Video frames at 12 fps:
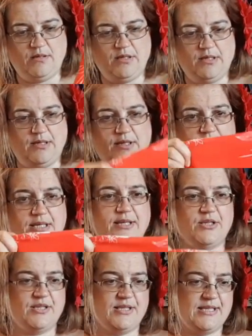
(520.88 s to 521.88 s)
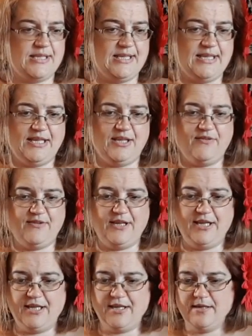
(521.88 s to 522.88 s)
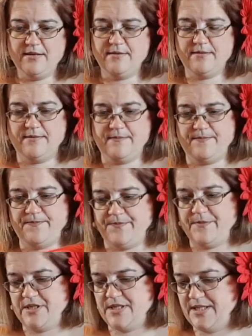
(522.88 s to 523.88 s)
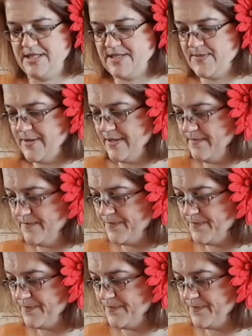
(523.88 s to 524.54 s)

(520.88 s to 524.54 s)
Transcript: and attach the sleeve here to this one.